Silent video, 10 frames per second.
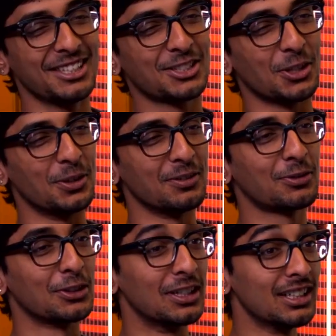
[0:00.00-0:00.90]
So
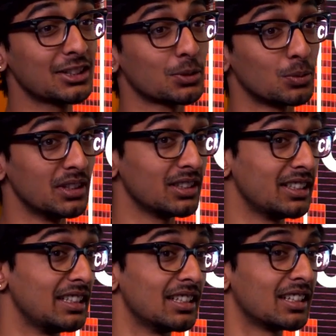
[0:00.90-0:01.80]
for us,
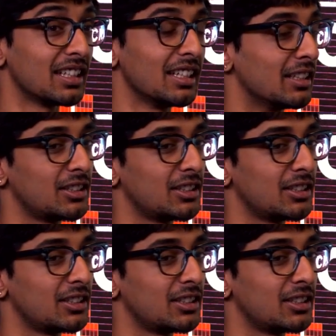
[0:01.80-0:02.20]
really, again,